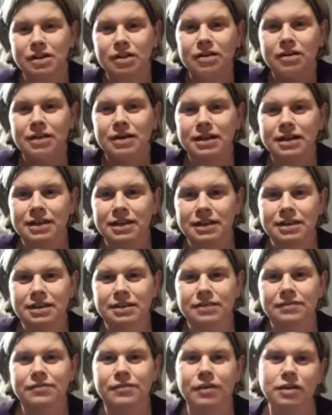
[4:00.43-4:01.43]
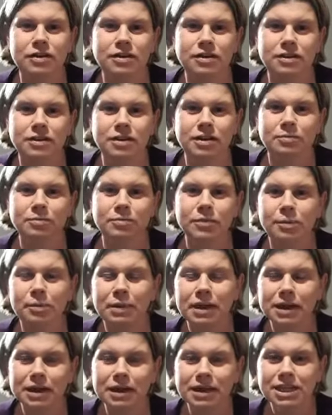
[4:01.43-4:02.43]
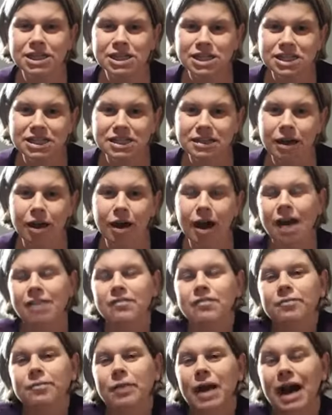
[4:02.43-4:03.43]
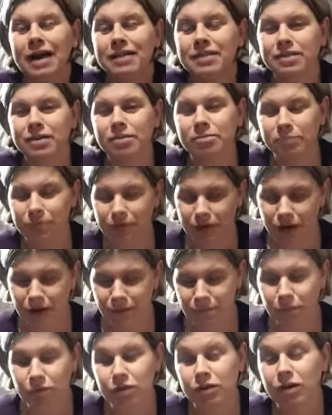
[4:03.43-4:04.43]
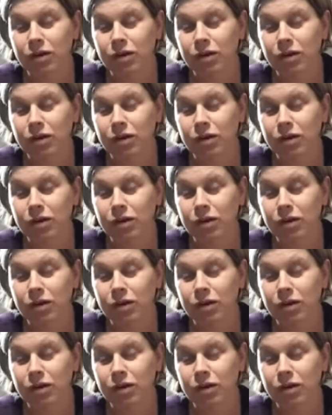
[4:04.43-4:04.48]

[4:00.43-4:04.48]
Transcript: I find them a bit itchy. I have had them on